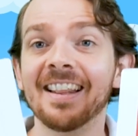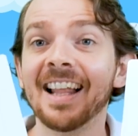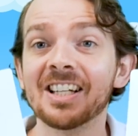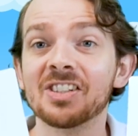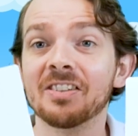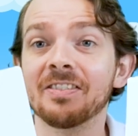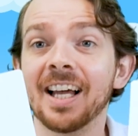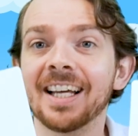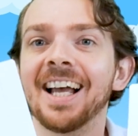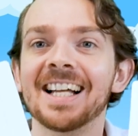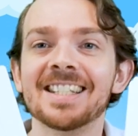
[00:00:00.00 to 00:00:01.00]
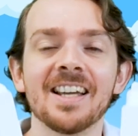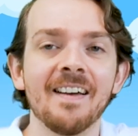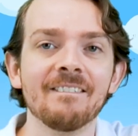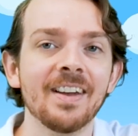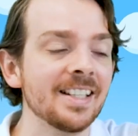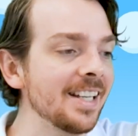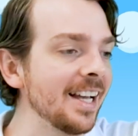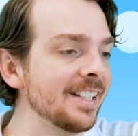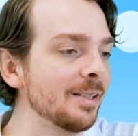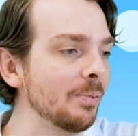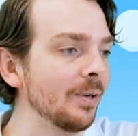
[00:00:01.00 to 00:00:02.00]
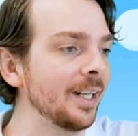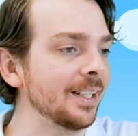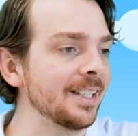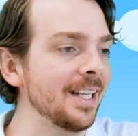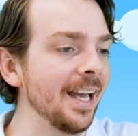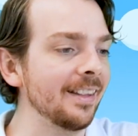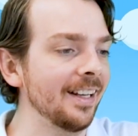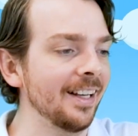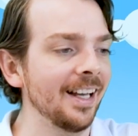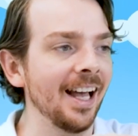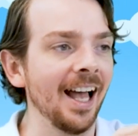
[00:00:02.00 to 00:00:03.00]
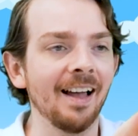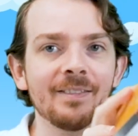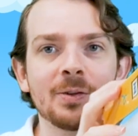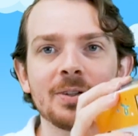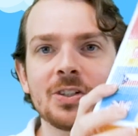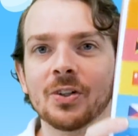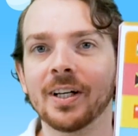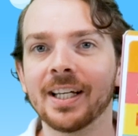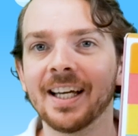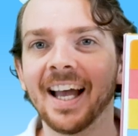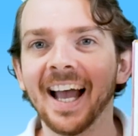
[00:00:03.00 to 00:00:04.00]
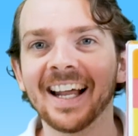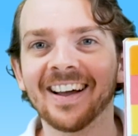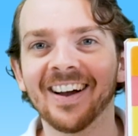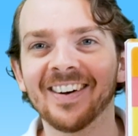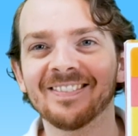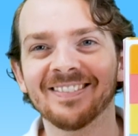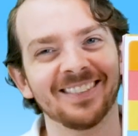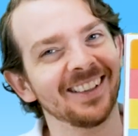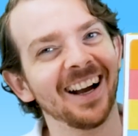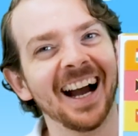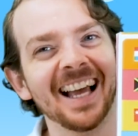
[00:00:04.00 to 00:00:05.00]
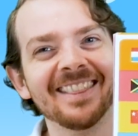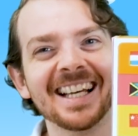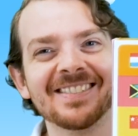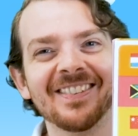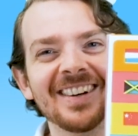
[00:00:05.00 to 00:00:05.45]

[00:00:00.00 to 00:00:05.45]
national flag cards, fantastic product to get to enjoy at home. All right, thanks for